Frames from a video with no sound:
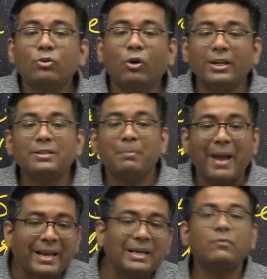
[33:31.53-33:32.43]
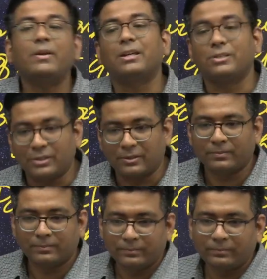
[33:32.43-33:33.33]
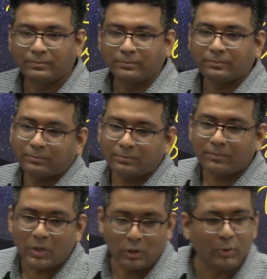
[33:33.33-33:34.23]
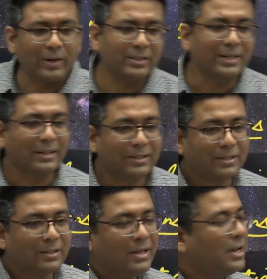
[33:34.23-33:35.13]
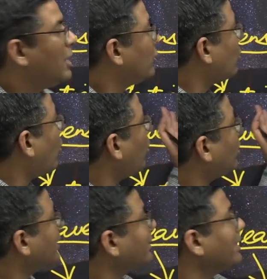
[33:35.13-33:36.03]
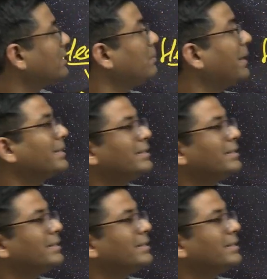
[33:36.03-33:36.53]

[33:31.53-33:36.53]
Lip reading: as magnification. Do you understand this? So all the things, because they are